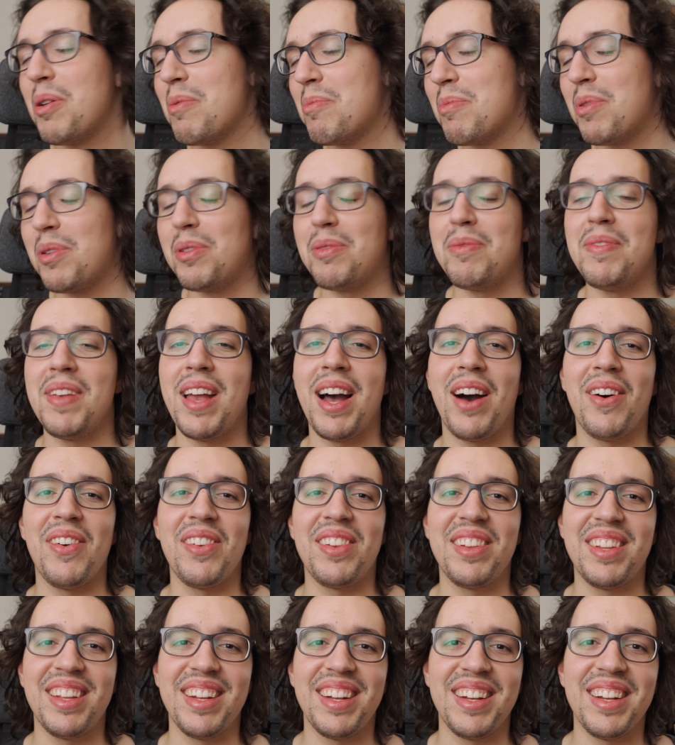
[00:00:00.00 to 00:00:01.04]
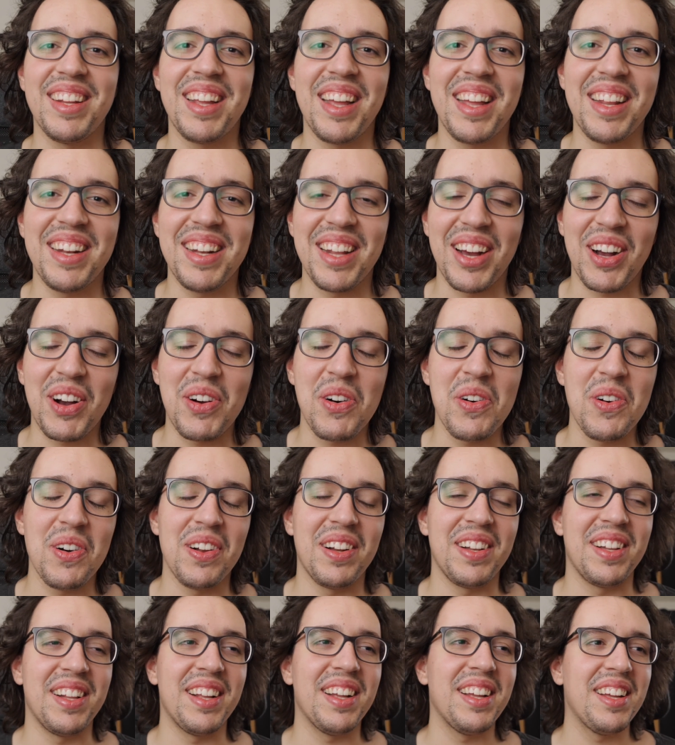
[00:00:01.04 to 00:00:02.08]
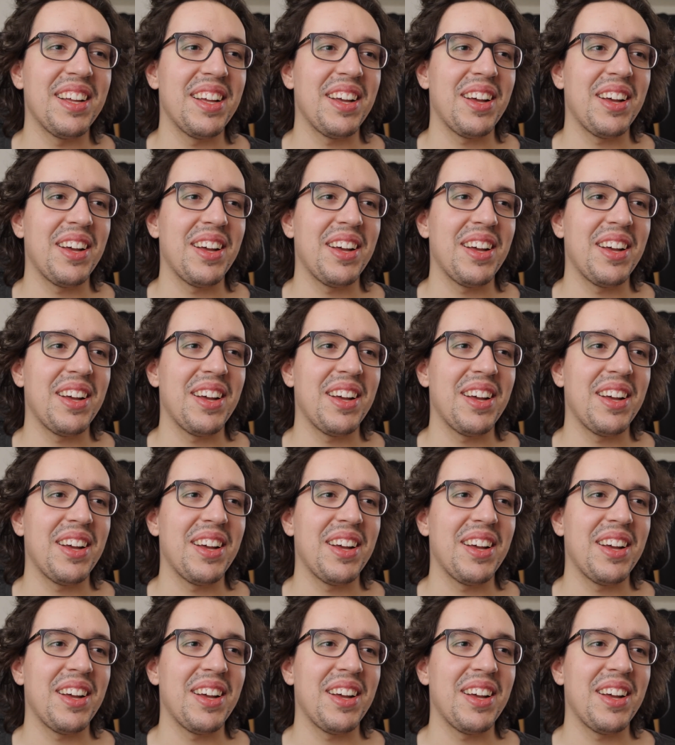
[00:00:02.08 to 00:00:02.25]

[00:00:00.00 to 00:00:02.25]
put me out in the cold,